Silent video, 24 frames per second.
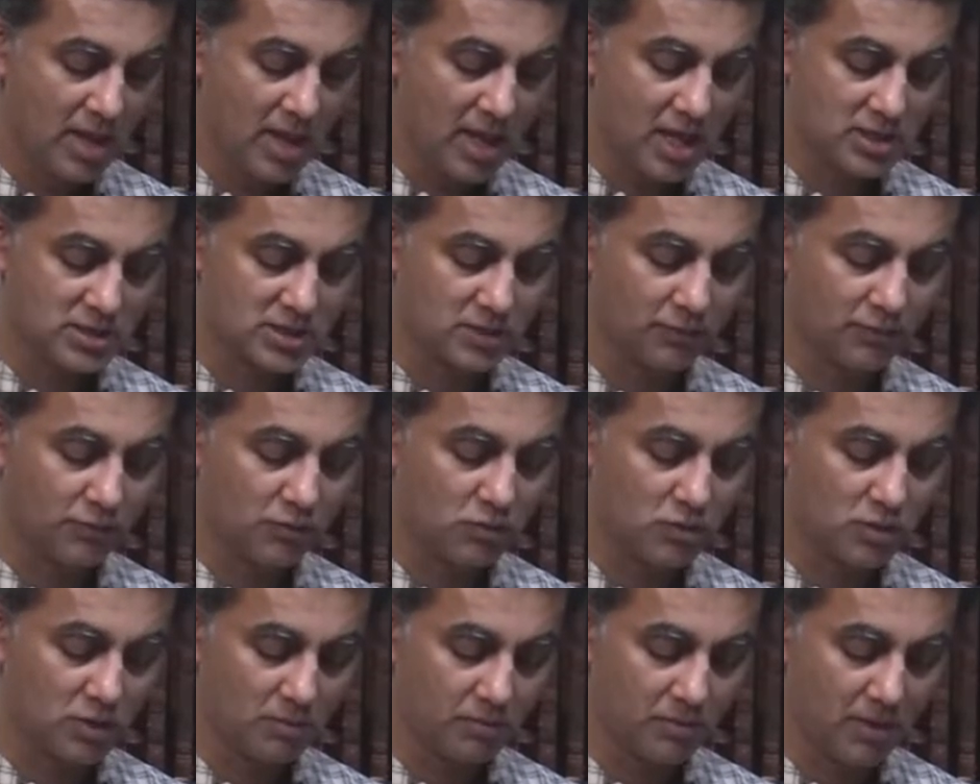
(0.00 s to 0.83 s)
As the
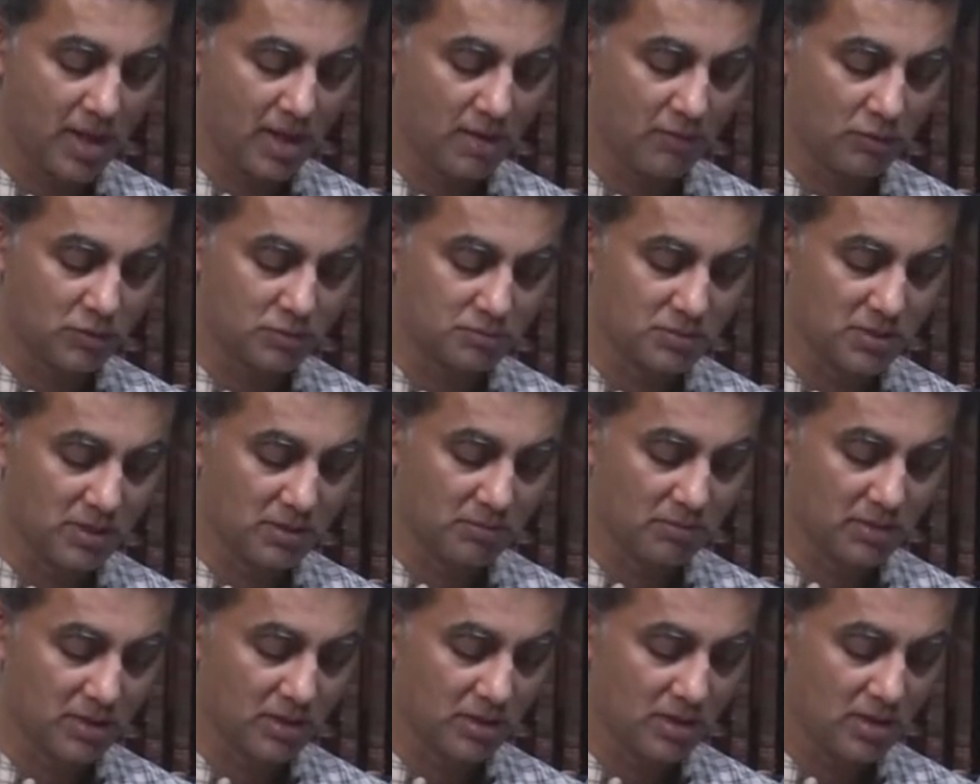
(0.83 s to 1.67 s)
funeral pyre was
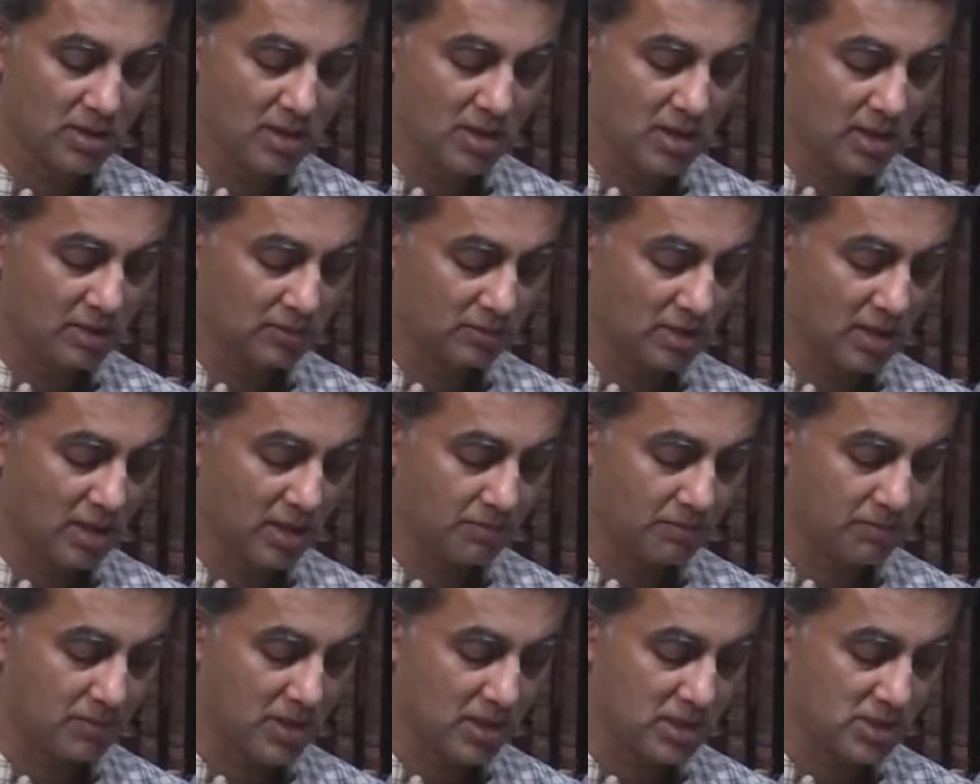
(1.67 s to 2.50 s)
being built, Tara
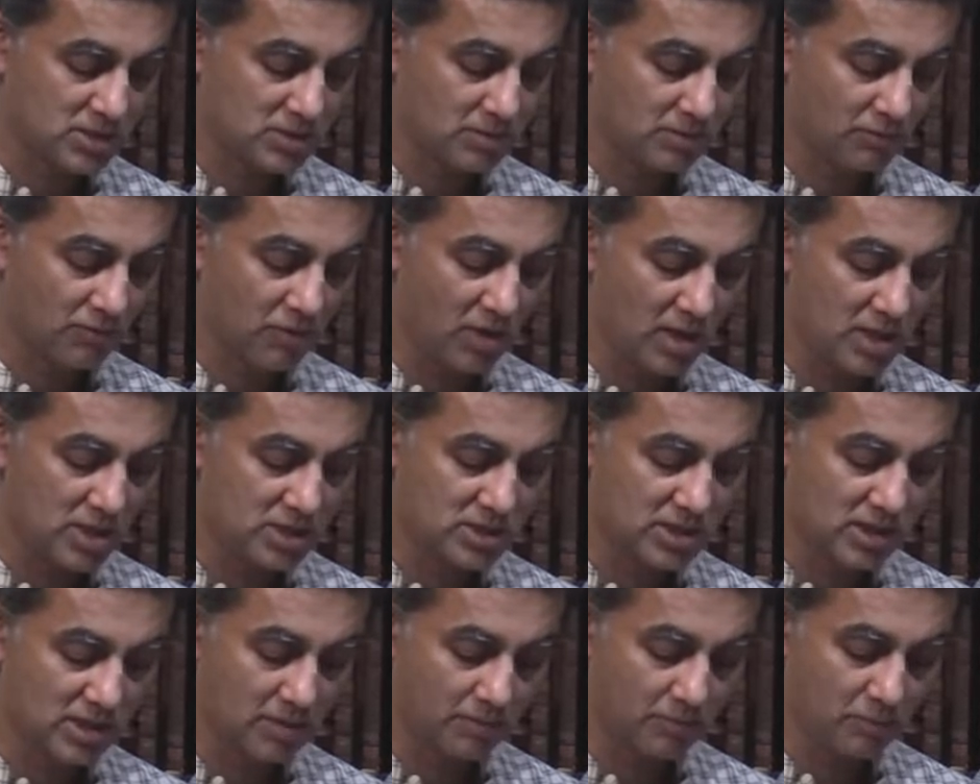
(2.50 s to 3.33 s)
placed
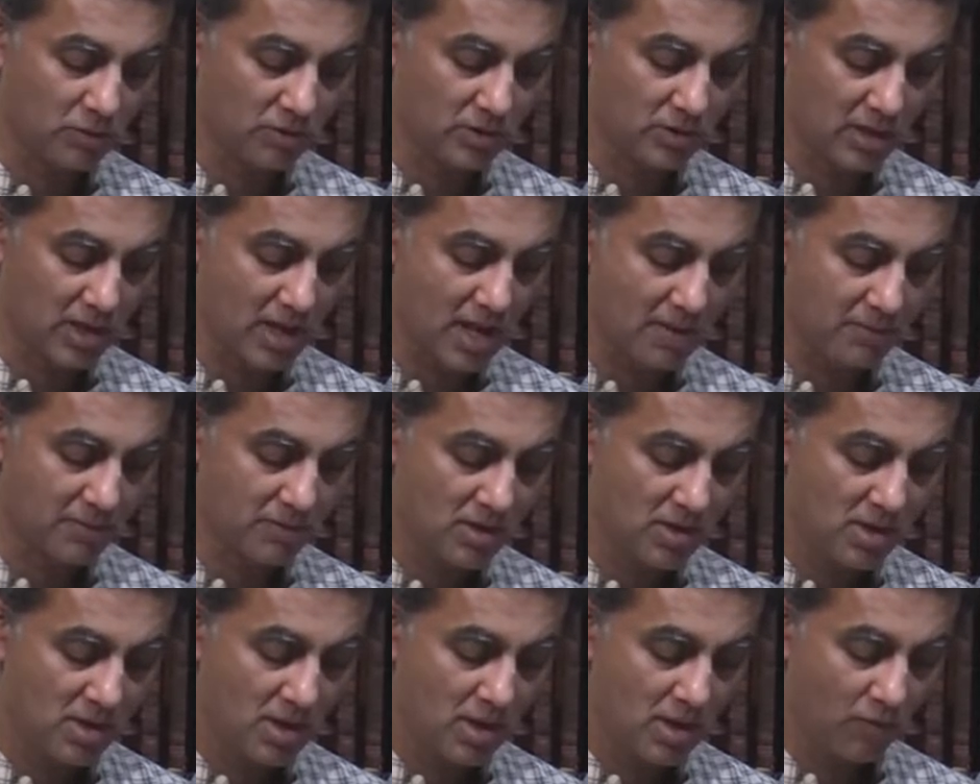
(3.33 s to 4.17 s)
Vali's head upon her lap
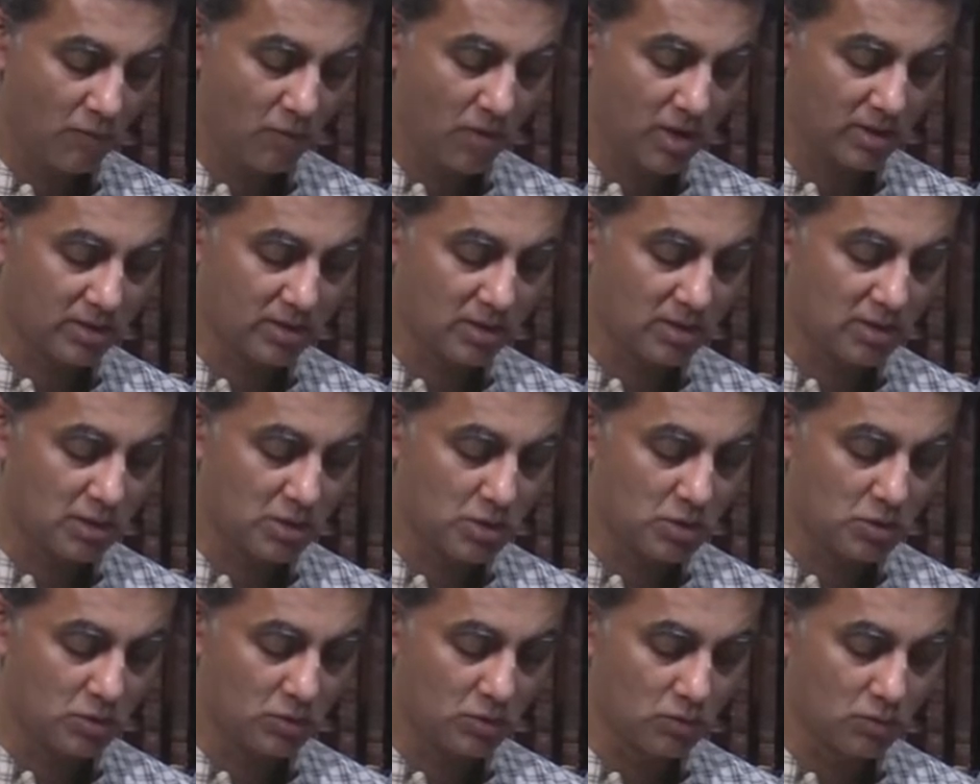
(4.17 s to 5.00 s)
while
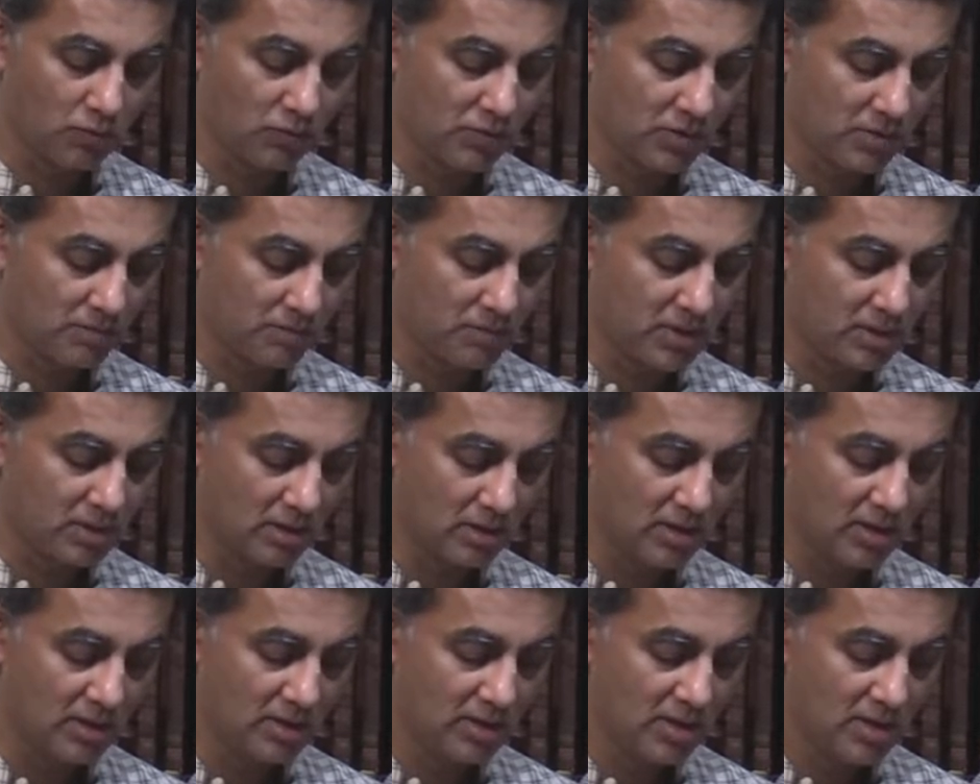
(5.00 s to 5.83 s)
continuing to weep
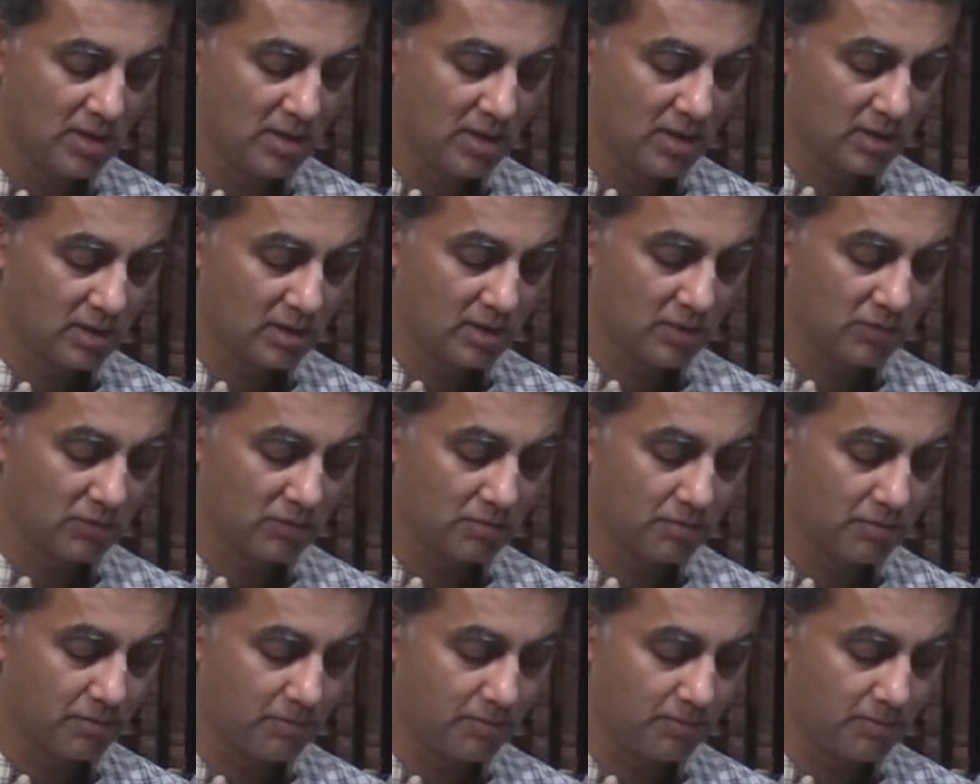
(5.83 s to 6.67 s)
bitterly,
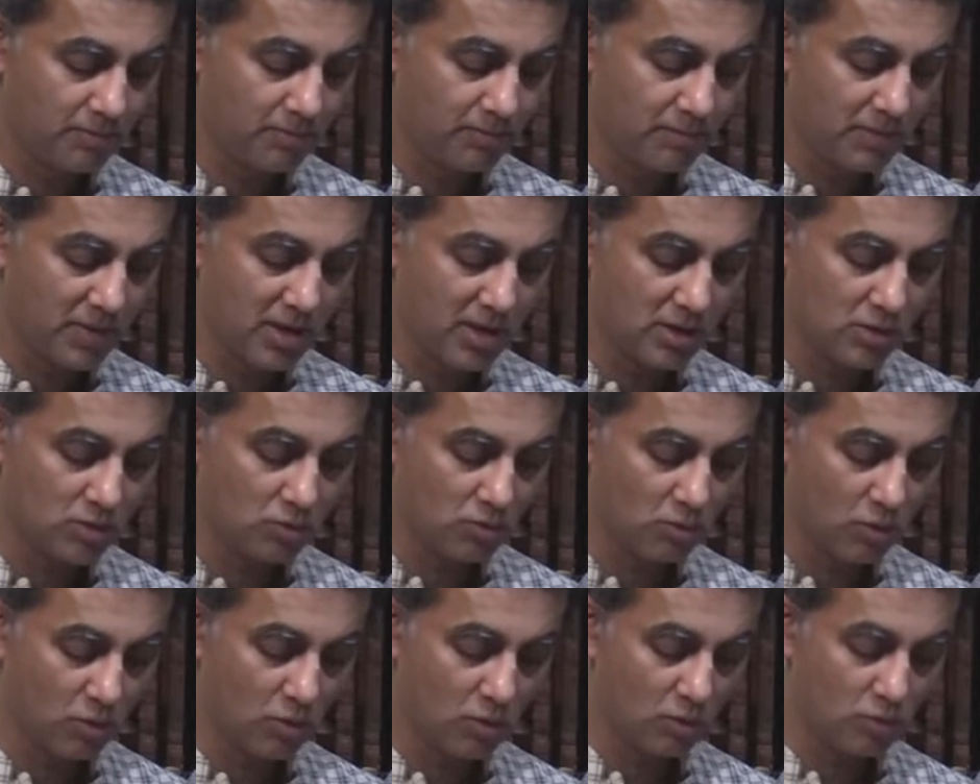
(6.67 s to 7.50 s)
giving pain
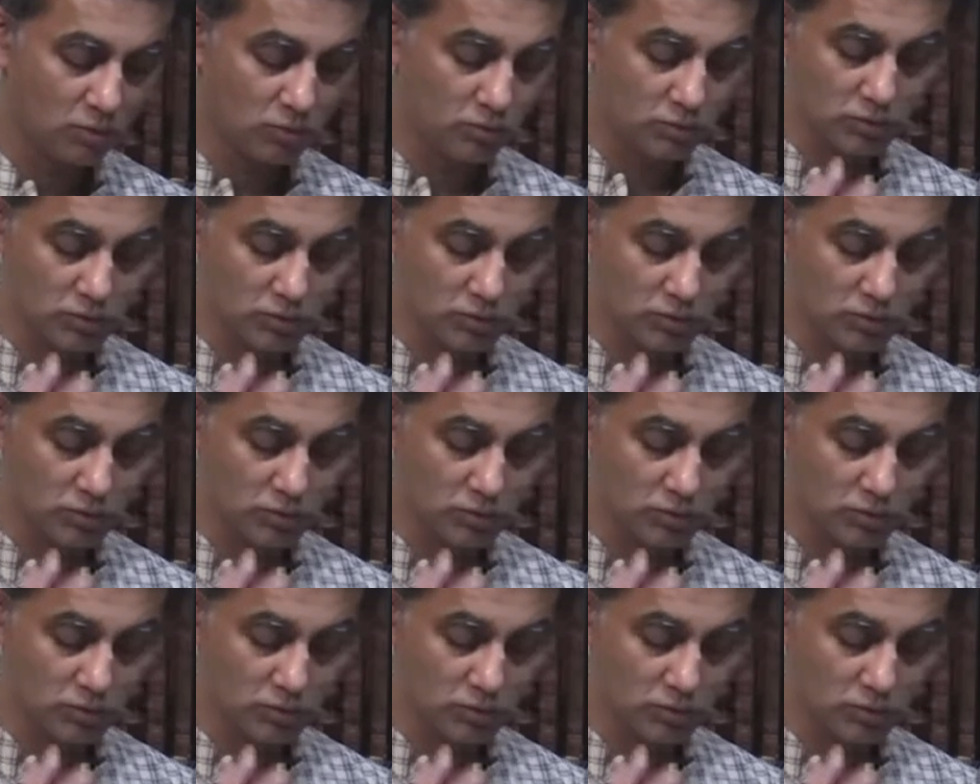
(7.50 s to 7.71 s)
to all who